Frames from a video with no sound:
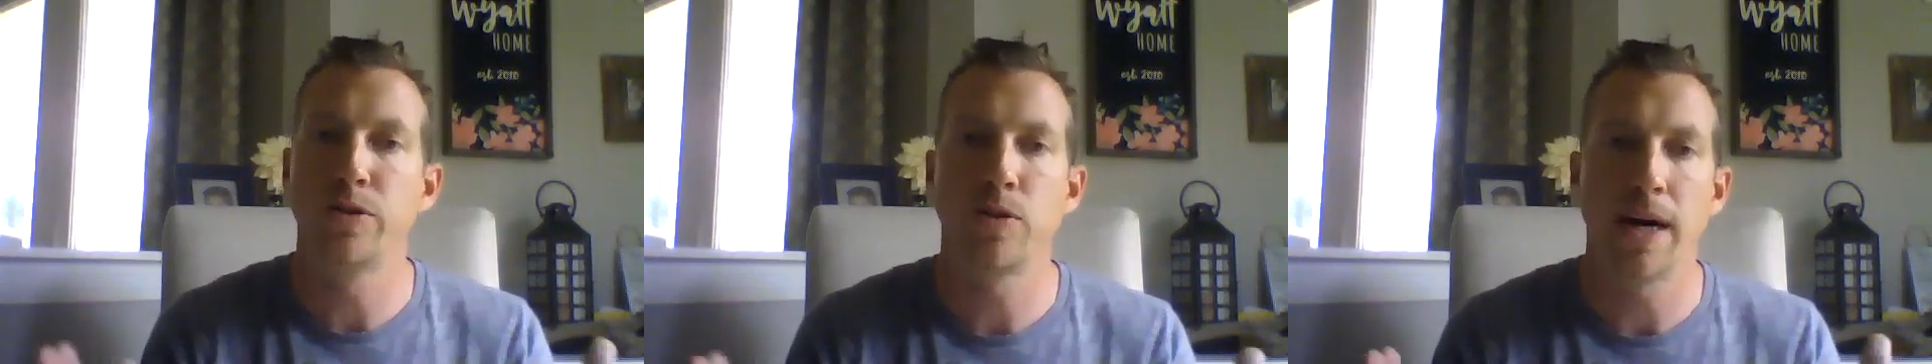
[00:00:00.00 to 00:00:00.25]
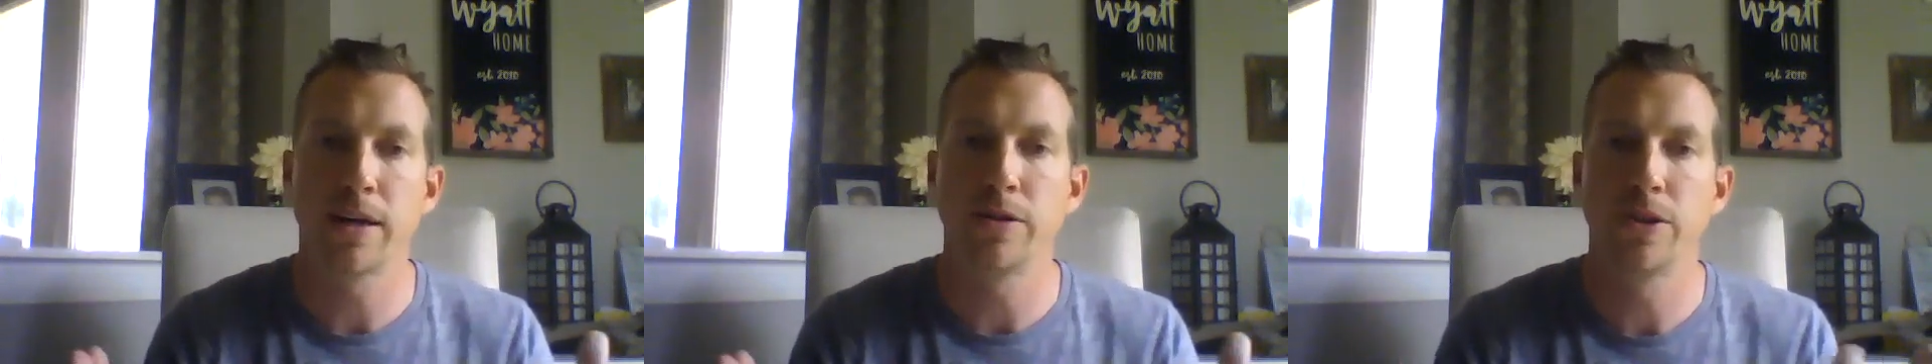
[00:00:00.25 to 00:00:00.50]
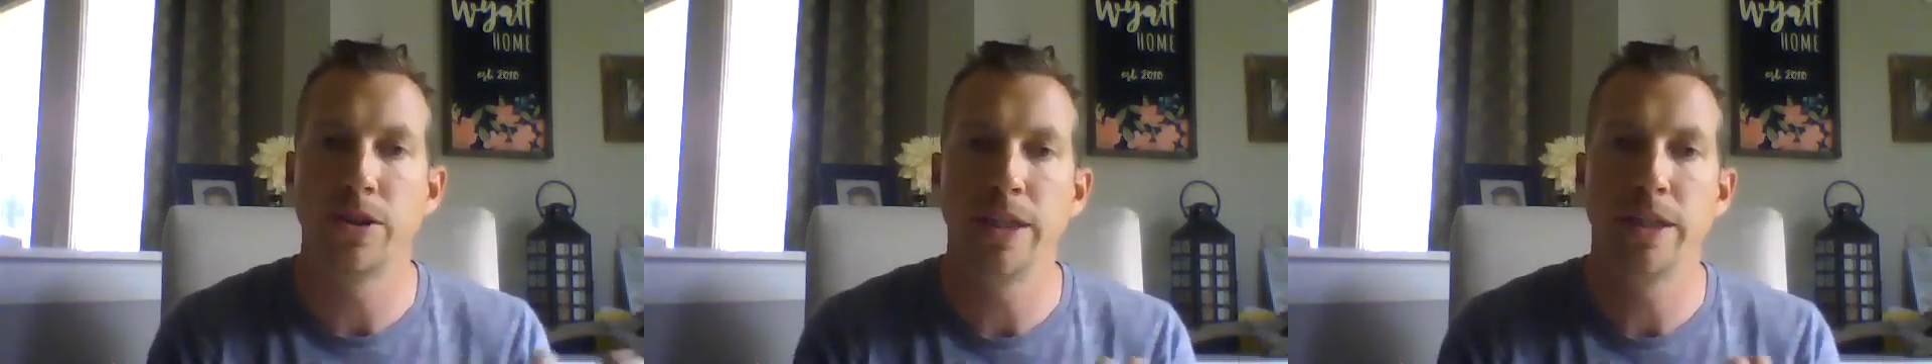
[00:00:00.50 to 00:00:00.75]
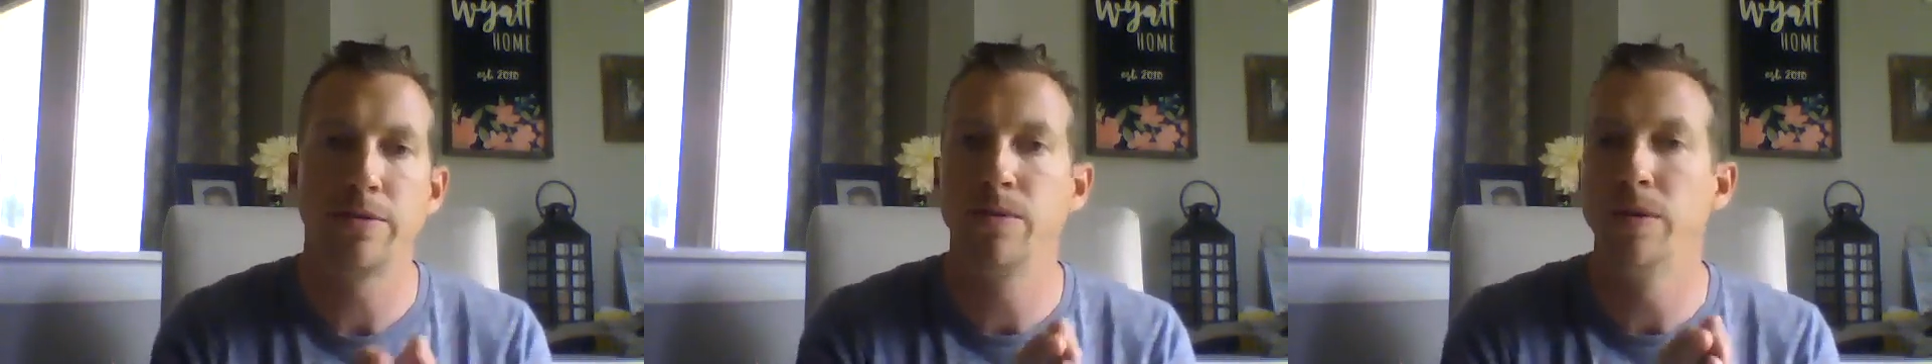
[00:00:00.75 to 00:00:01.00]
tracker
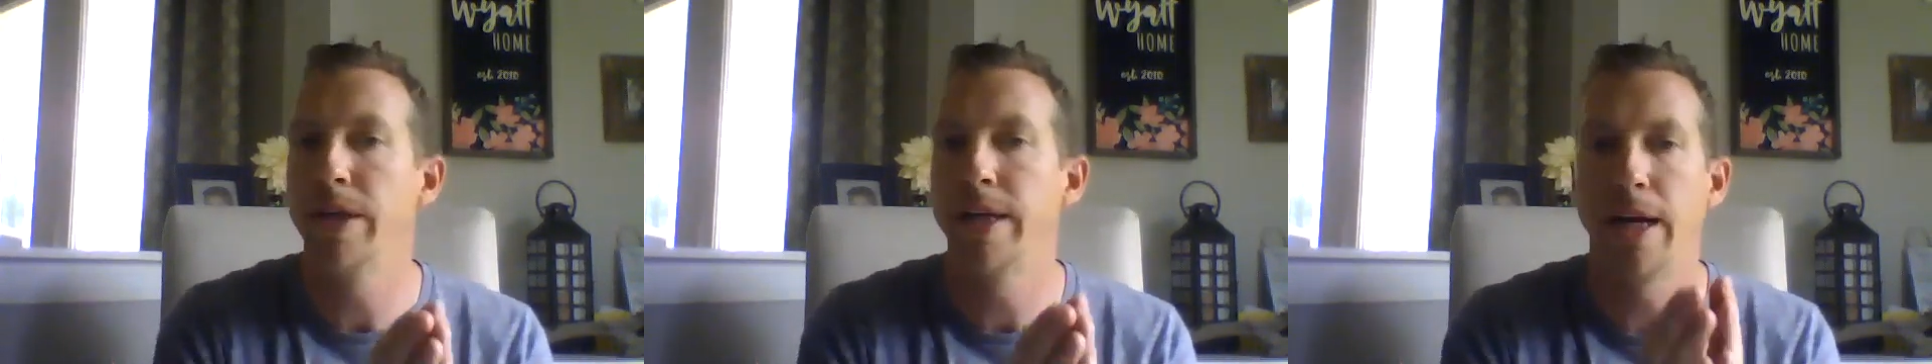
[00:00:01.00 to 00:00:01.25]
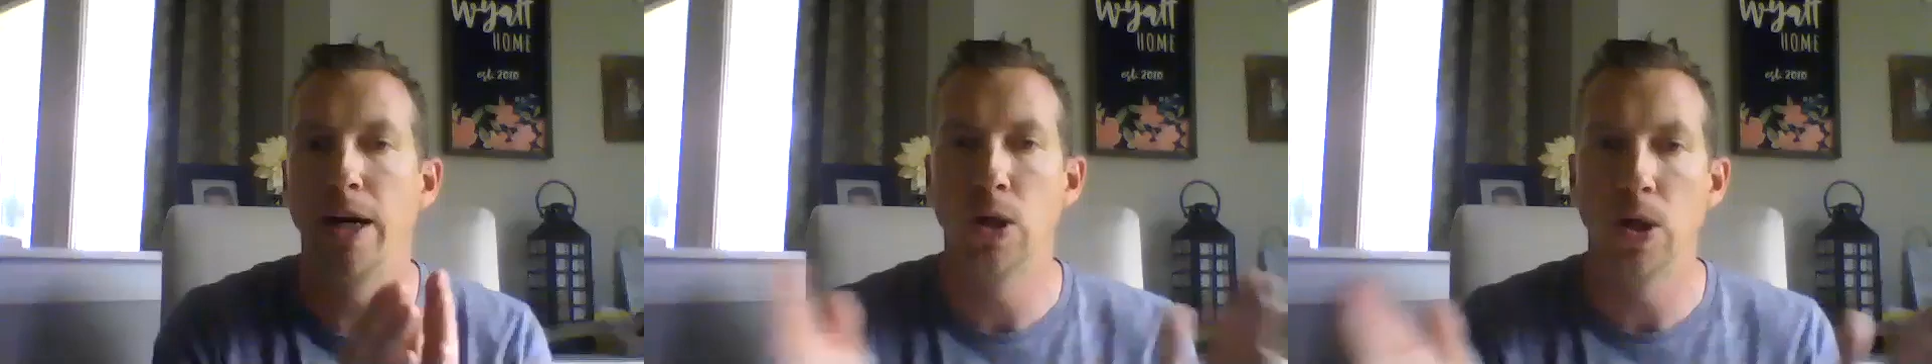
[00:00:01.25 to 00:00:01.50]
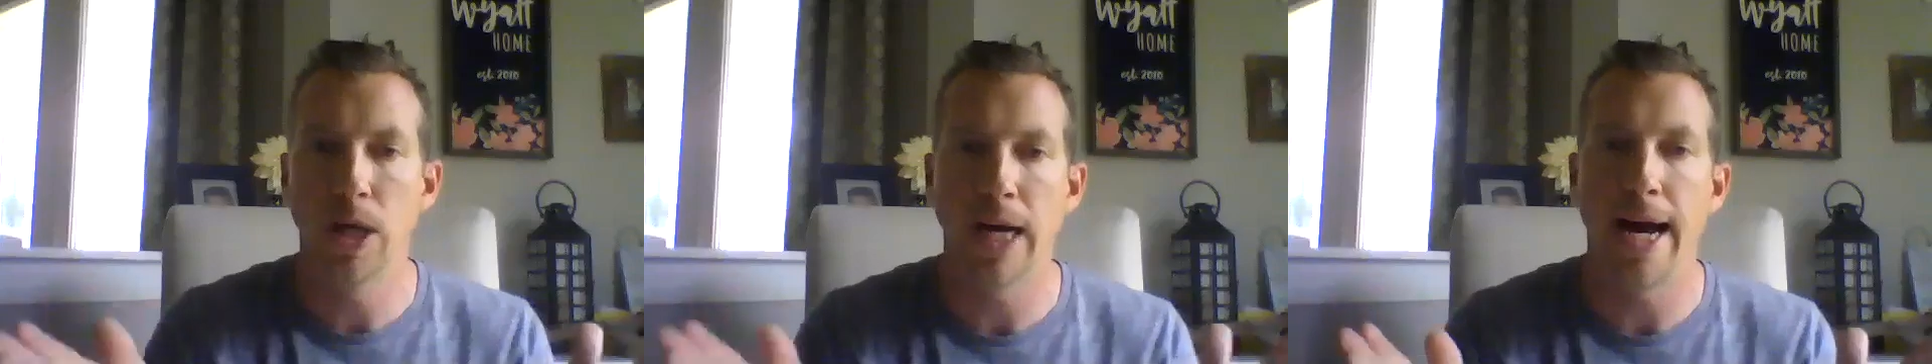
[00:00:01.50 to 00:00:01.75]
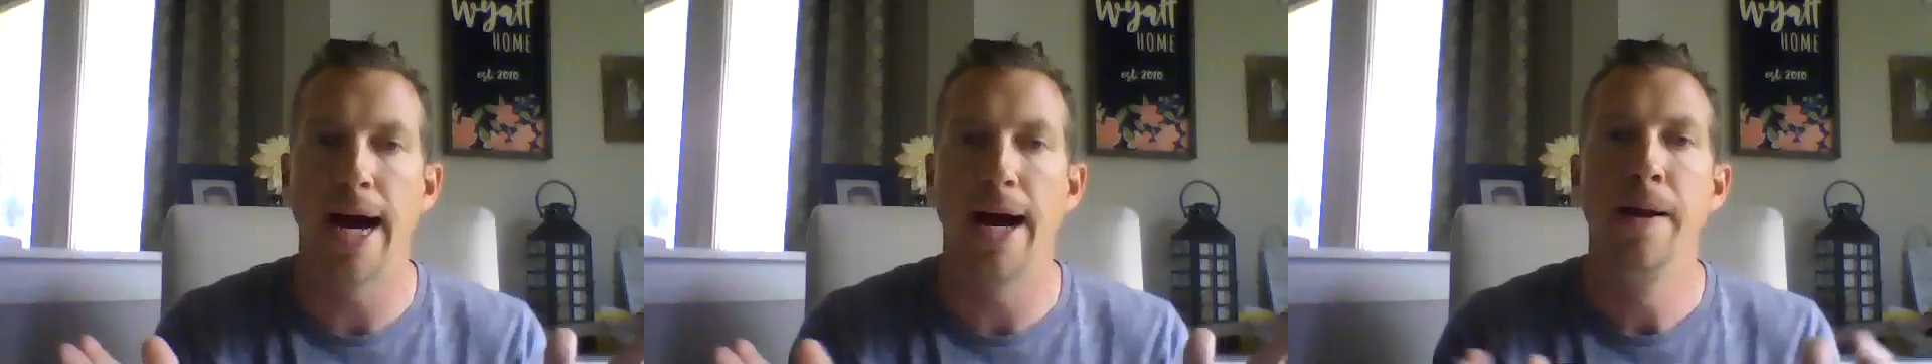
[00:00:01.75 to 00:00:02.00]
sheet to really kind of look
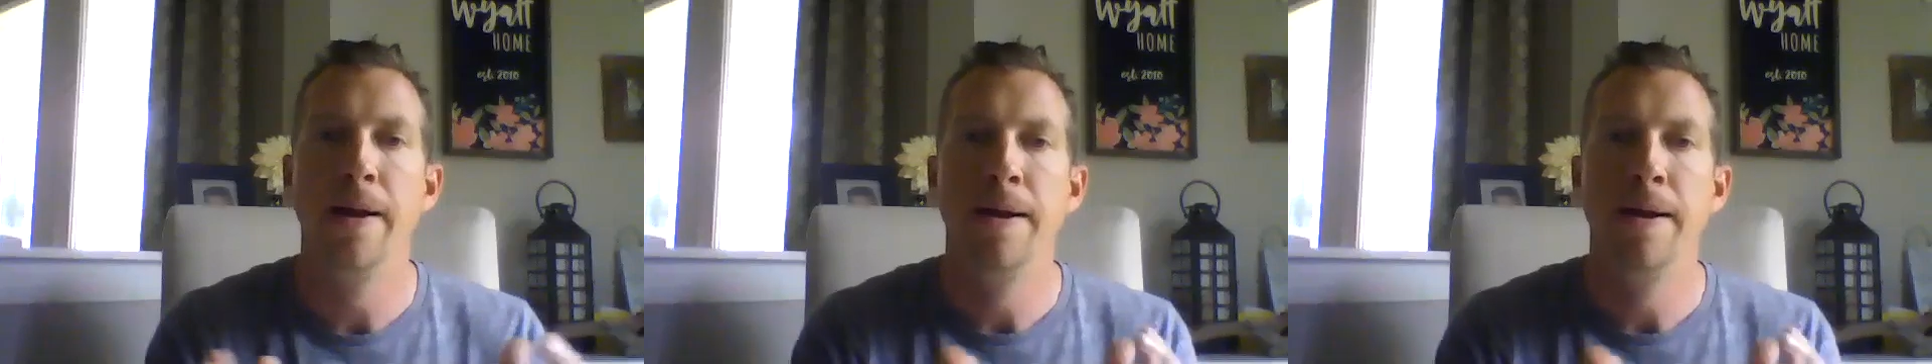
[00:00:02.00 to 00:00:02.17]
at,